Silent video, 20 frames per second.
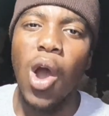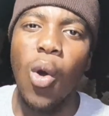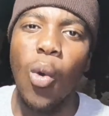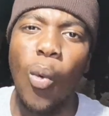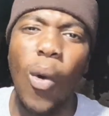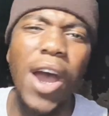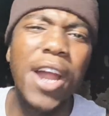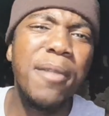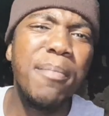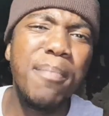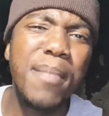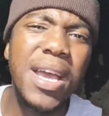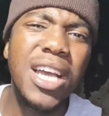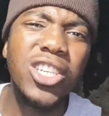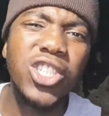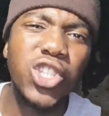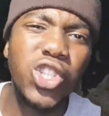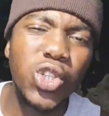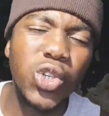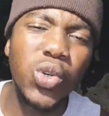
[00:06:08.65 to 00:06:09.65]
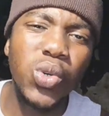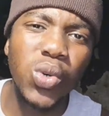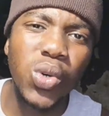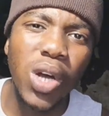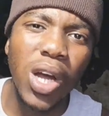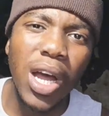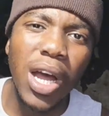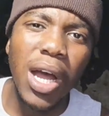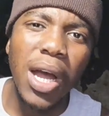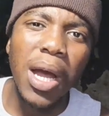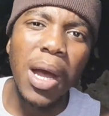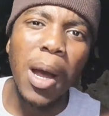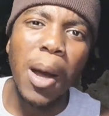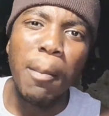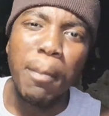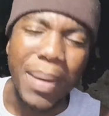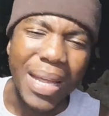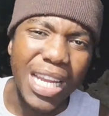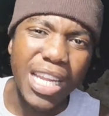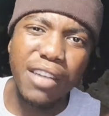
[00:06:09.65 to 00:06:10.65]
What makes you
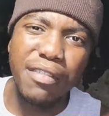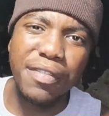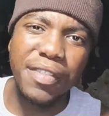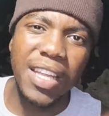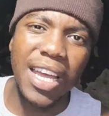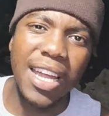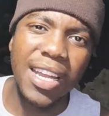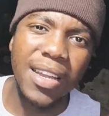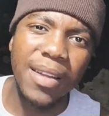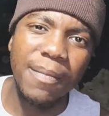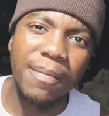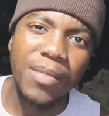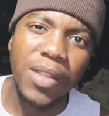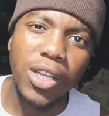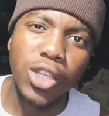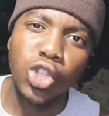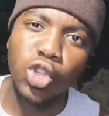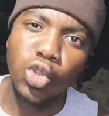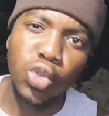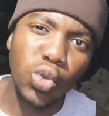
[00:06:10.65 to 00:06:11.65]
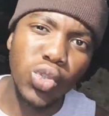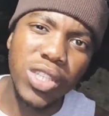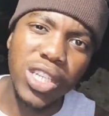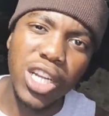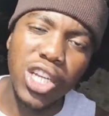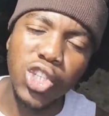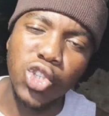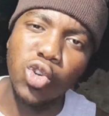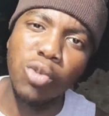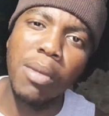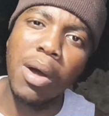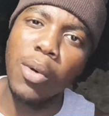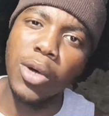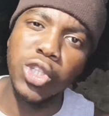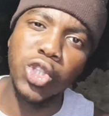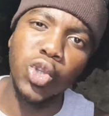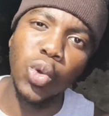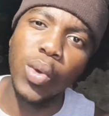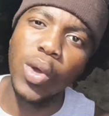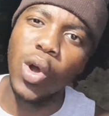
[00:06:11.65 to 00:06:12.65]
believe that Duduzile Zuma was
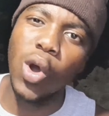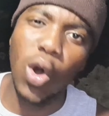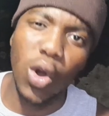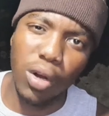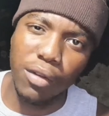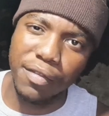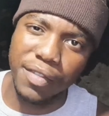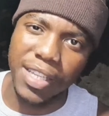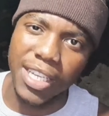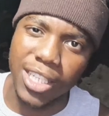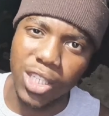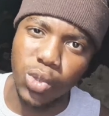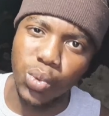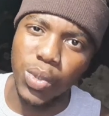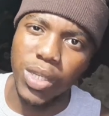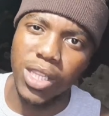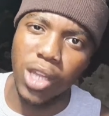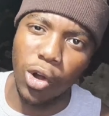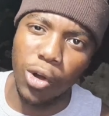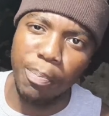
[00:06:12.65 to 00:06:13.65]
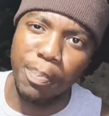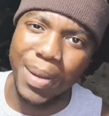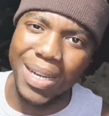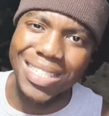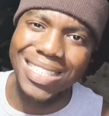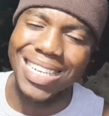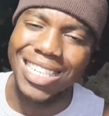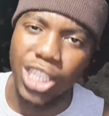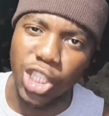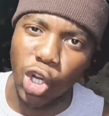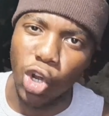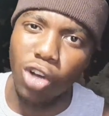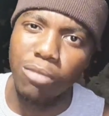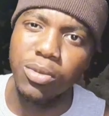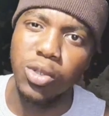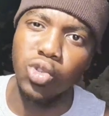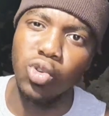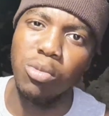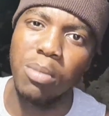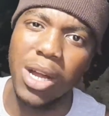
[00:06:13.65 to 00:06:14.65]
doing all of this without President Jacob
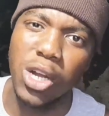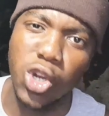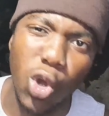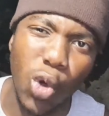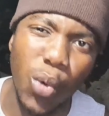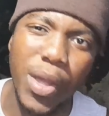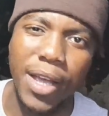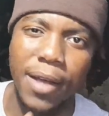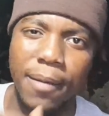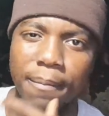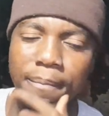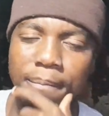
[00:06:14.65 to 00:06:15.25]
Zuma knowing?